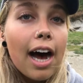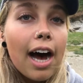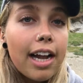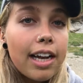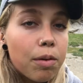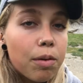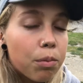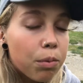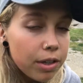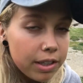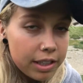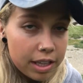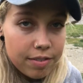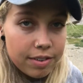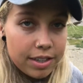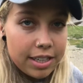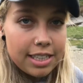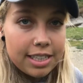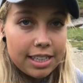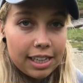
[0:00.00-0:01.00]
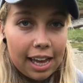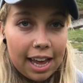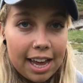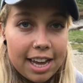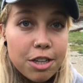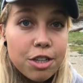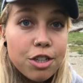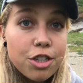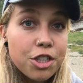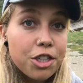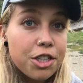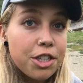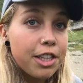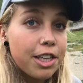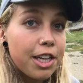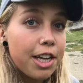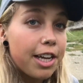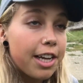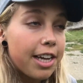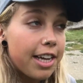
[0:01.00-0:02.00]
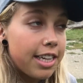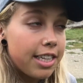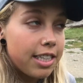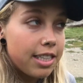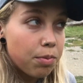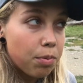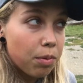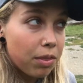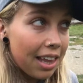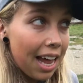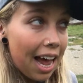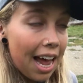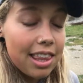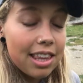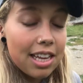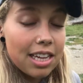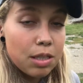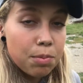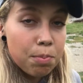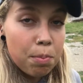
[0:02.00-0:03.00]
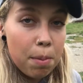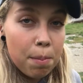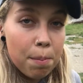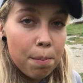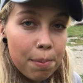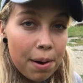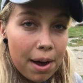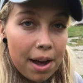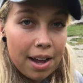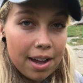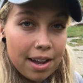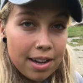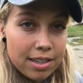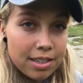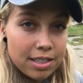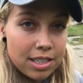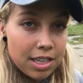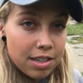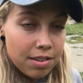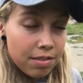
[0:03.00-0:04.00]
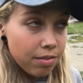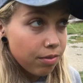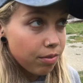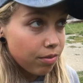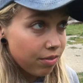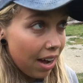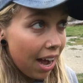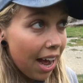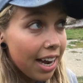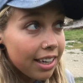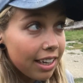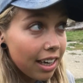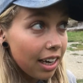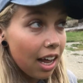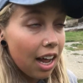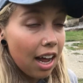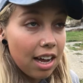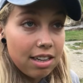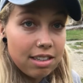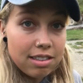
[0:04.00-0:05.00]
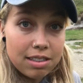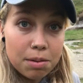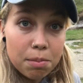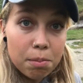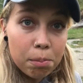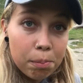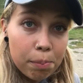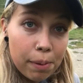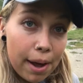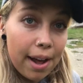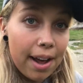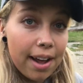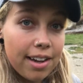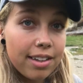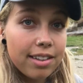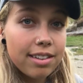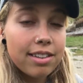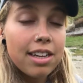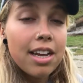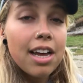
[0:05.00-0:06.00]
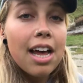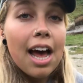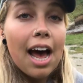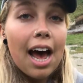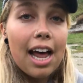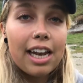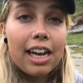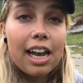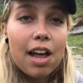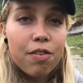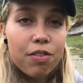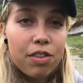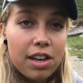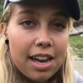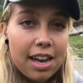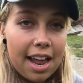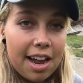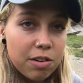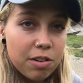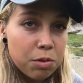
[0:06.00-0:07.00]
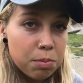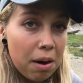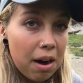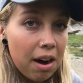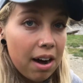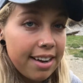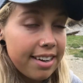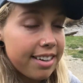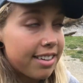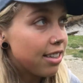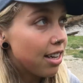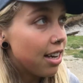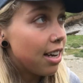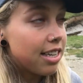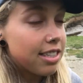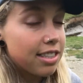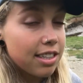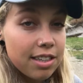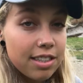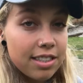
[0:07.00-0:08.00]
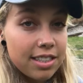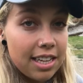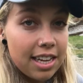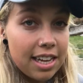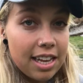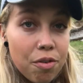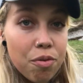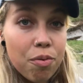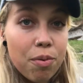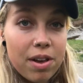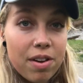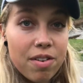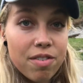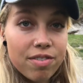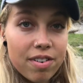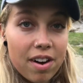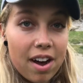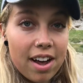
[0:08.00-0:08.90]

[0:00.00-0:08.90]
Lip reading: and it would give an indication that it's that's been burnt, vandalised, burnt and left the nails behind. So let's go see if we can